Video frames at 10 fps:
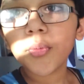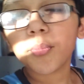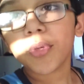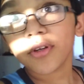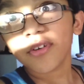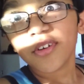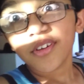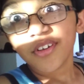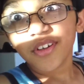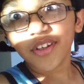But
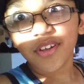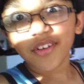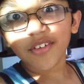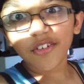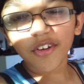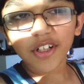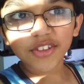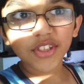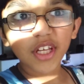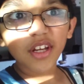or
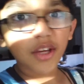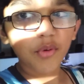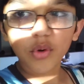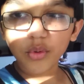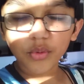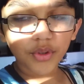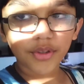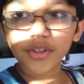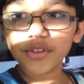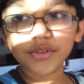else then I won't do
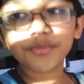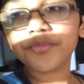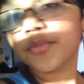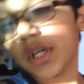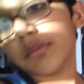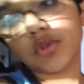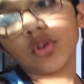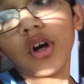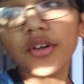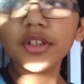it, cause I'm
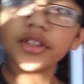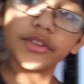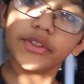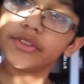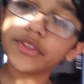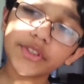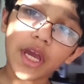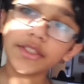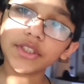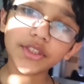sorry, cause it just
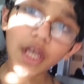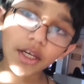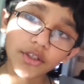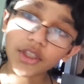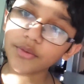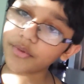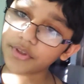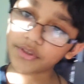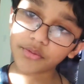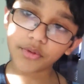I just can't deal with
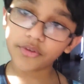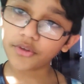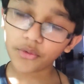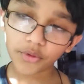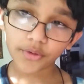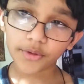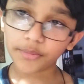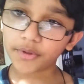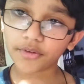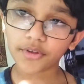this what they're doing with
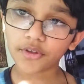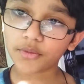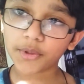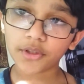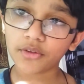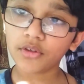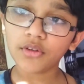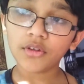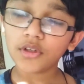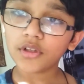me right now, man.
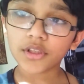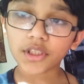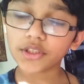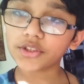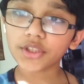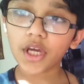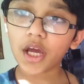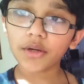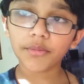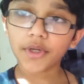Like I just
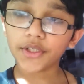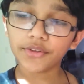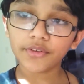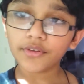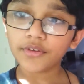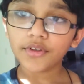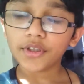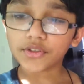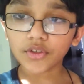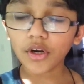can't, man.
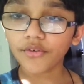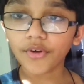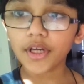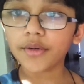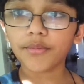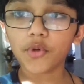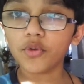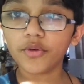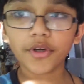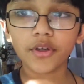It's not right,
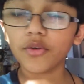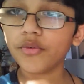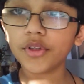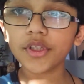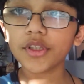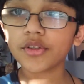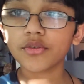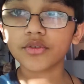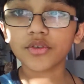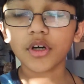2K. You really need
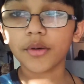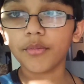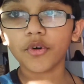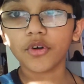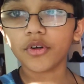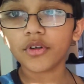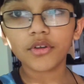to stop, bro.